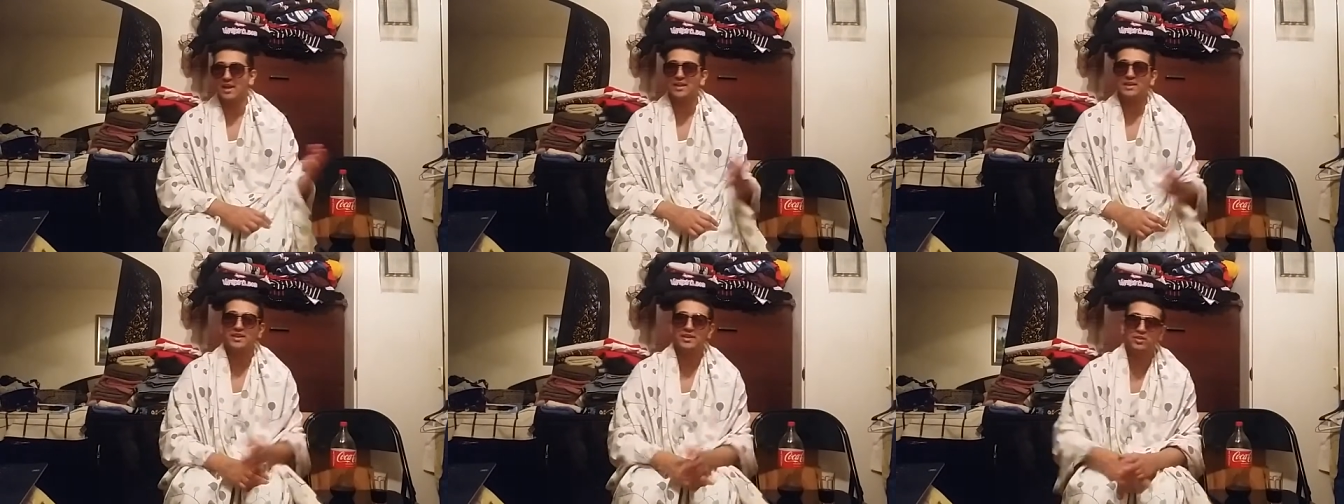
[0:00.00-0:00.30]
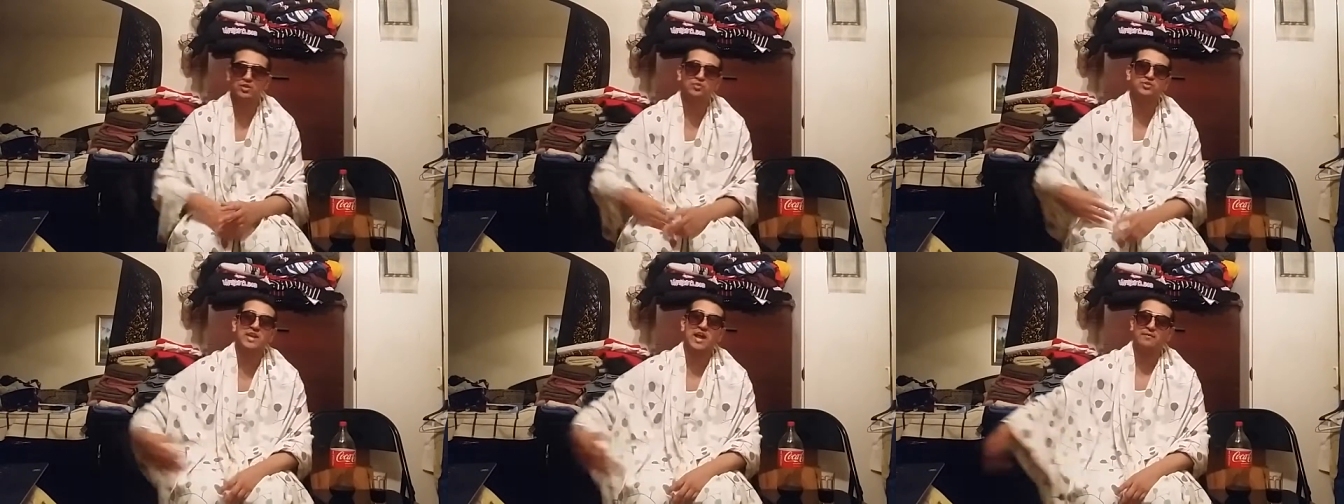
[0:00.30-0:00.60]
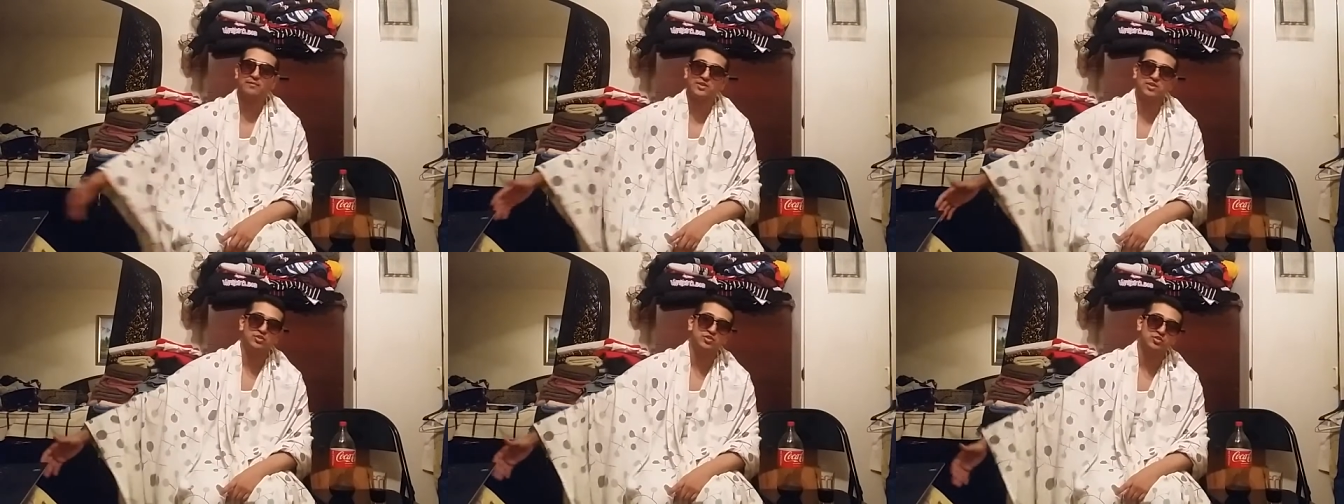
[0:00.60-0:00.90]
He knows I
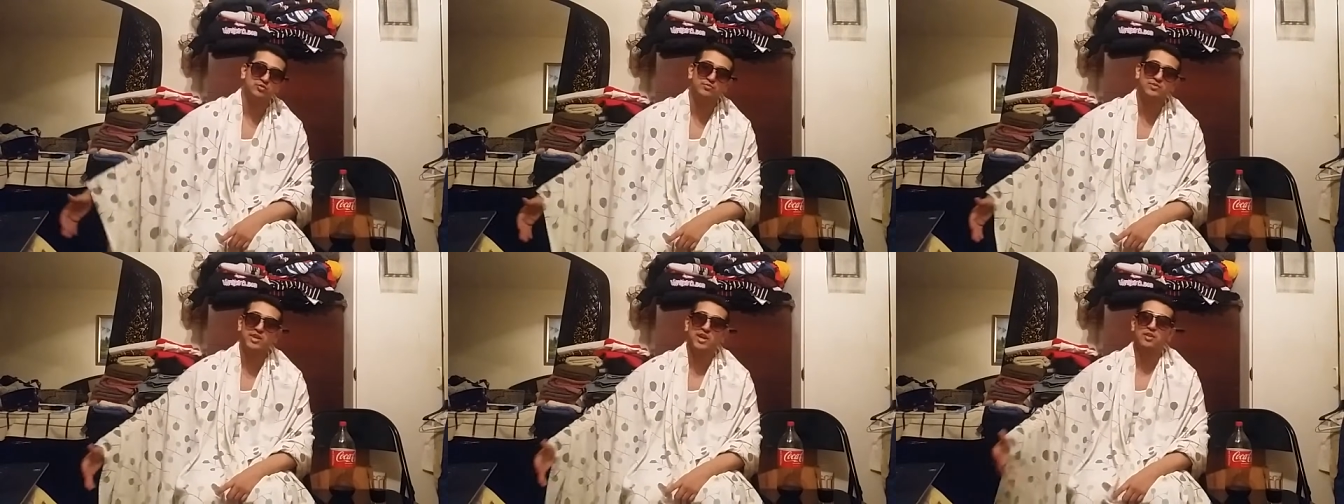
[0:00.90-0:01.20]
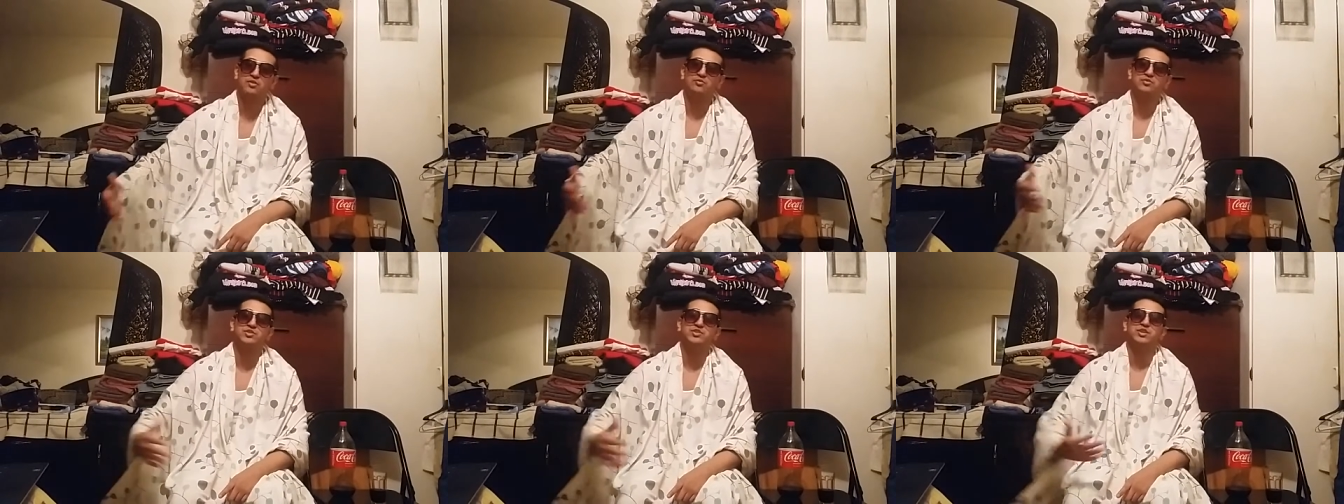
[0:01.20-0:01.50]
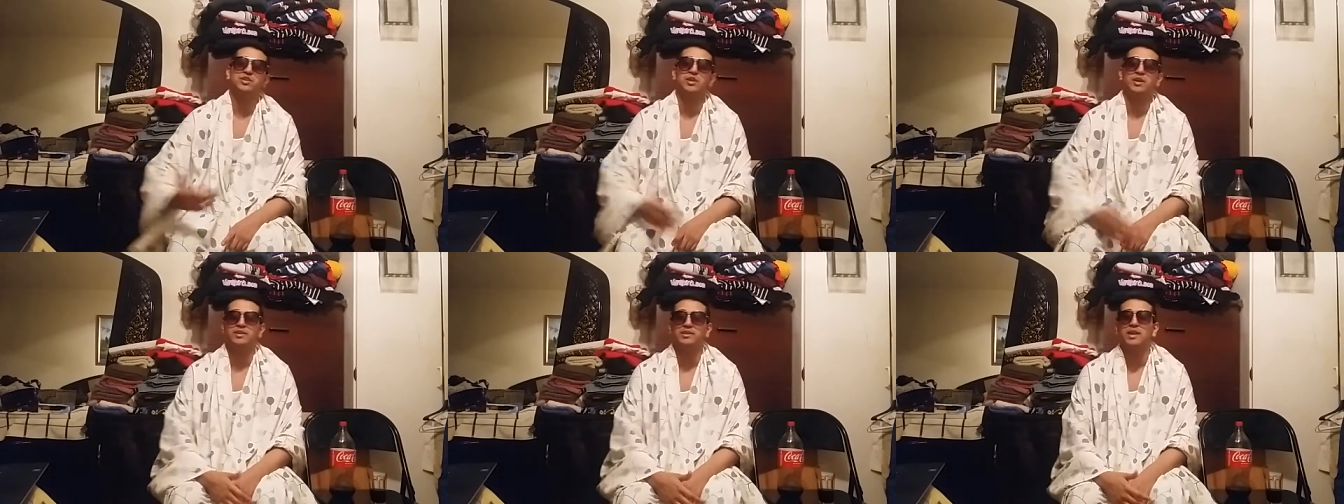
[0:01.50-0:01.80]
have a YouTube channel and
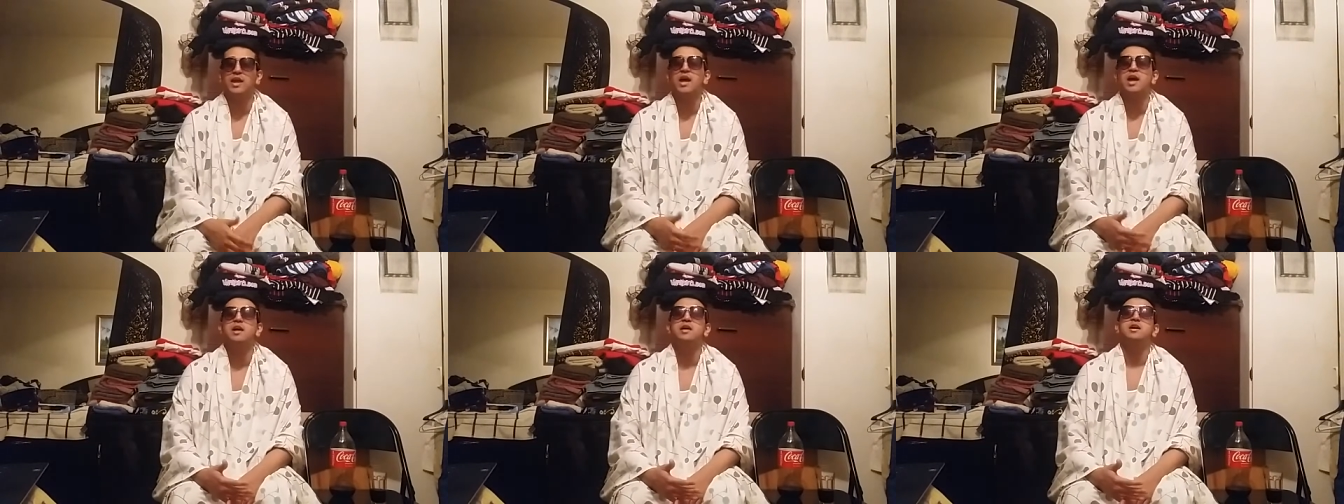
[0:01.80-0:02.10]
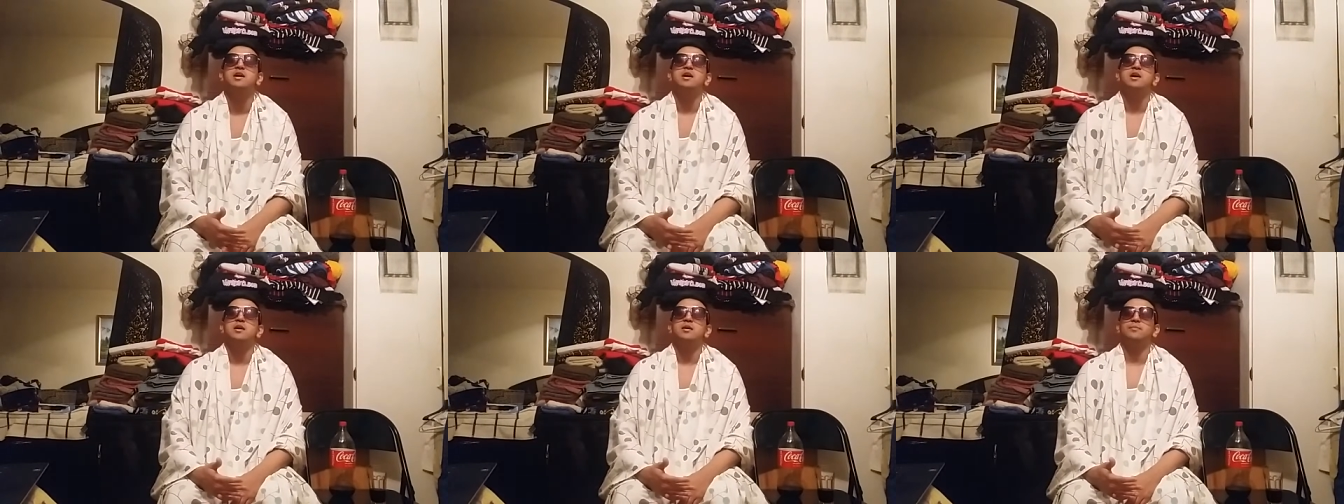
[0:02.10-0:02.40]
shit like that.